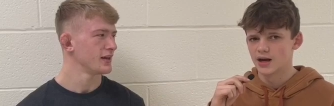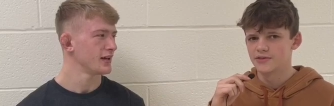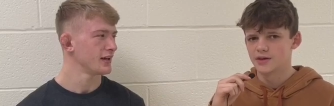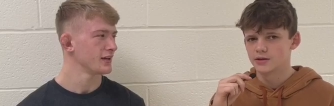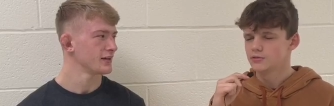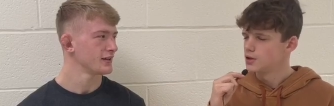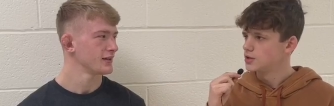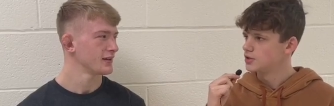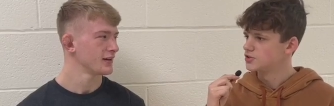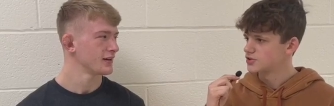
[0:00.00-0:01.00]
Speaker 1: think you
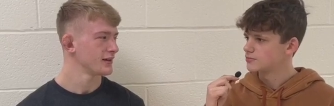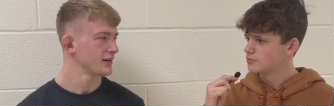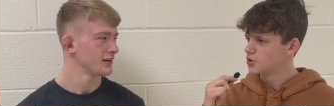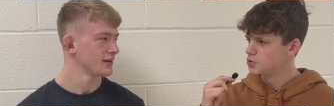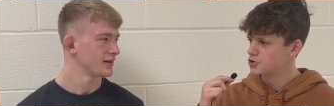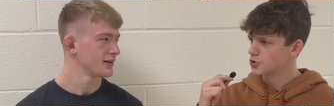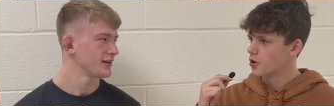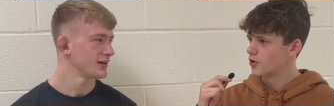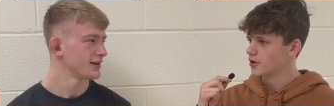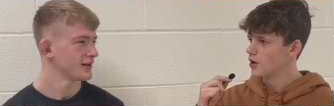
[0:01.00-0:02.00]
just used your
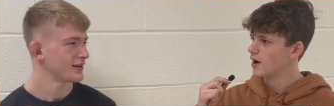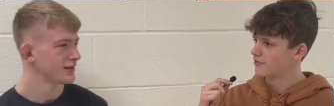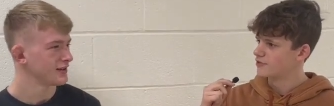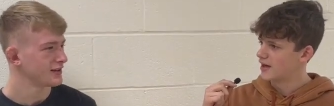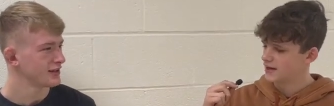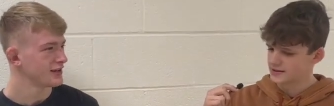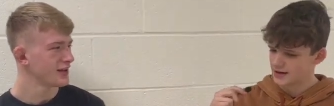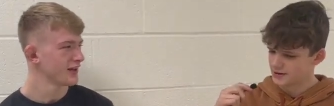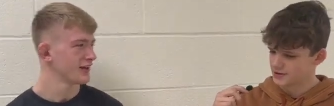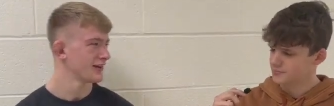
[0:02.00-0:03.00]
cardio after that and yeah.
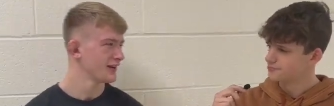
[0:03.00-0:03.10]
kind of